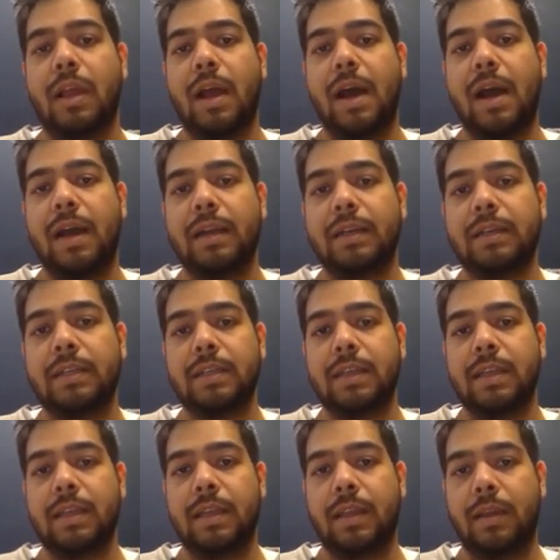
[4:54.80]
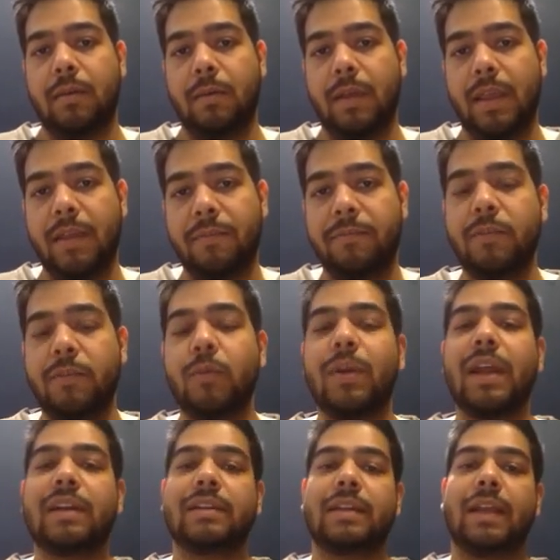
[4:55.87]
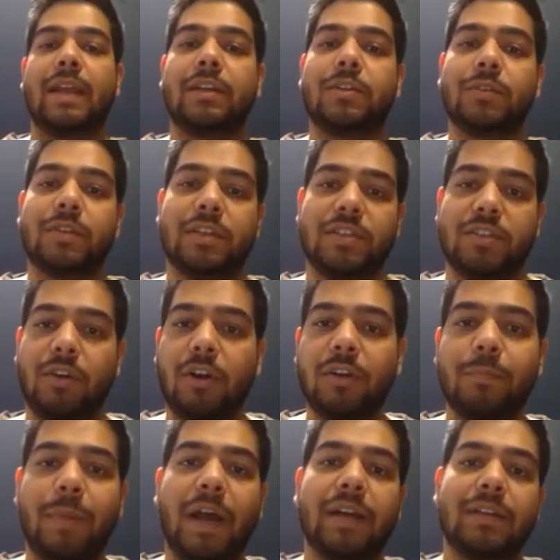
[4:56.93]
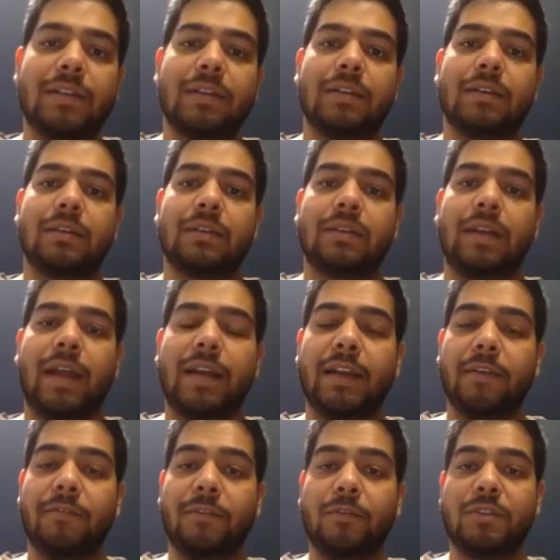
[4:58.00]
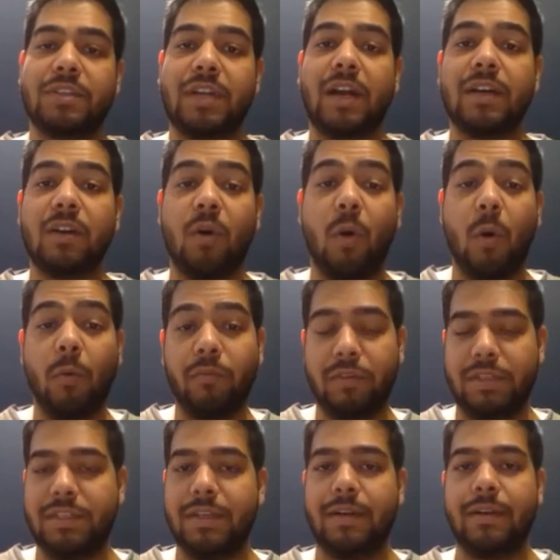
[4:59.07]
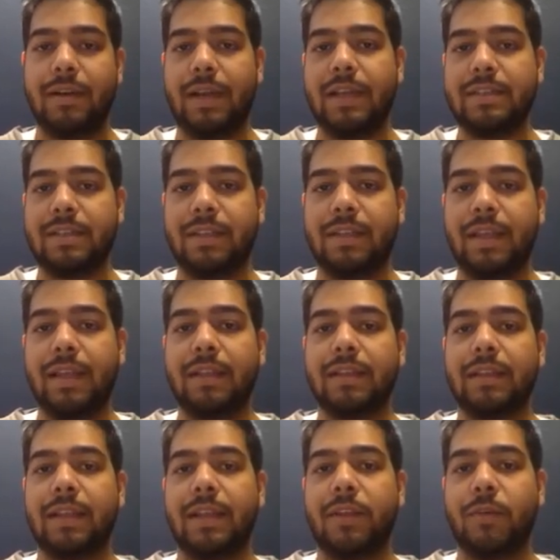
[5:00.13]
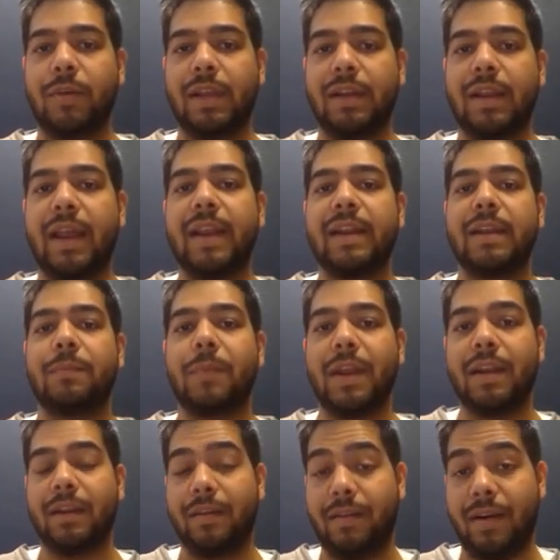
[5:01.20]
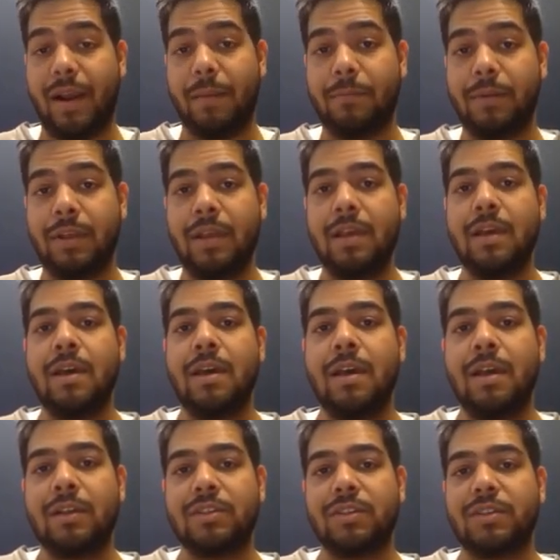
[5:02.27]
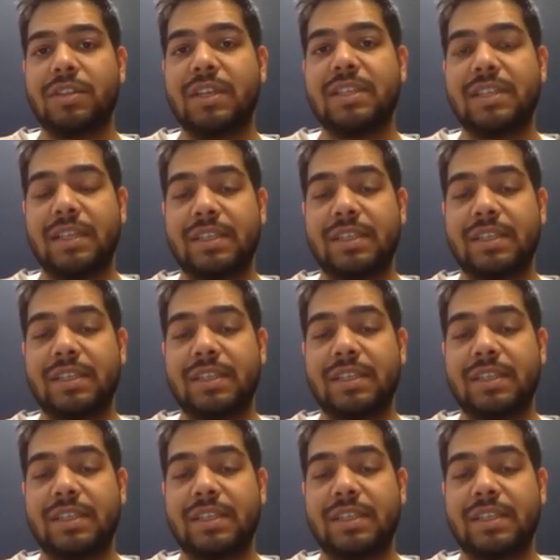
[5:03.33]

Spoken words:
And if you get into this thought pattern, and if you start overgeneralizing things, then you can end up getting trapped. So this